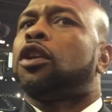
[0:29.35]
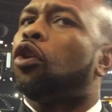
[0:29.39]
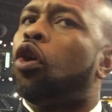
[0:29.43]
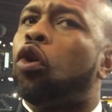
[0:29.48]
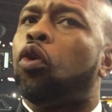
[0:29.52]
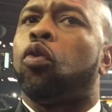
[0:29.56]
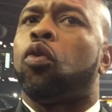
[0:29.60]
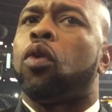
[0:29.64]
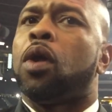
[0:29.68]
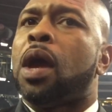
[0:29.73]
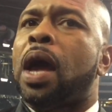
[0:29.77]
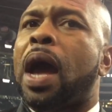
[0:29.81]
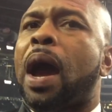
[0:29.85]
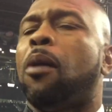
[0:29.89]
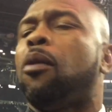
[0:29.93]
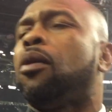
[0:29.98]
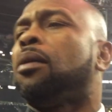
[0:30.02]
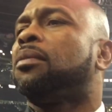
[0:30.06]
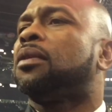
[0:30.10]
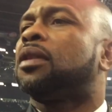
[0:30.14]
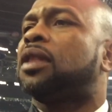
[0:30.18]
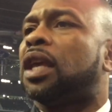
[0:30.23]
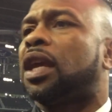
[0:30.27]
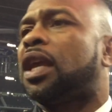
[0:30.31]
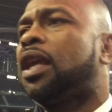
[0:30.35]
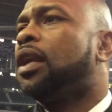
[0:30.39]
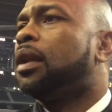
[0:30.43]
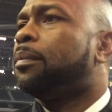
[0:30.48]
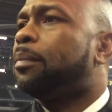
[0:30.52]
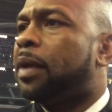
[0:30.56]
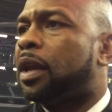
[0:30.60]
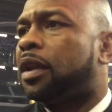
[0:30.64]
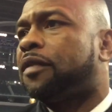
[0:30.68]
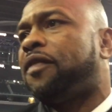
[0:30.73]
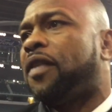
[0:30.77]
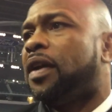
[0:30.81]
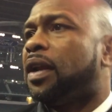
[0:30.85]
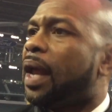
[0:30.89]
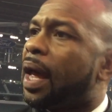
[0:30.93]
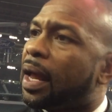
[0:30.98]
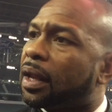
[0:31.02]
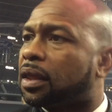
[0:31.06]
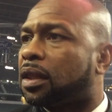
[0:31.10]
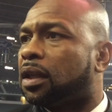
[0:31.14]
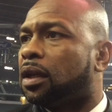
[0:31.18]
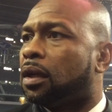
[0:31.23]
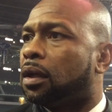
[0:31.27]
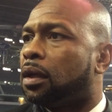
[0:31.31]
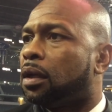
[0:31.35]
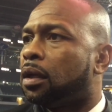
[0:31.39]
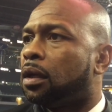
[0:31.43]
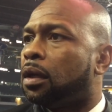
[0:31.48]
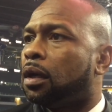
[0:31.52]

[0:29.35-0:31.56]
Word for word: No, I want him to think he's the best fighter out there.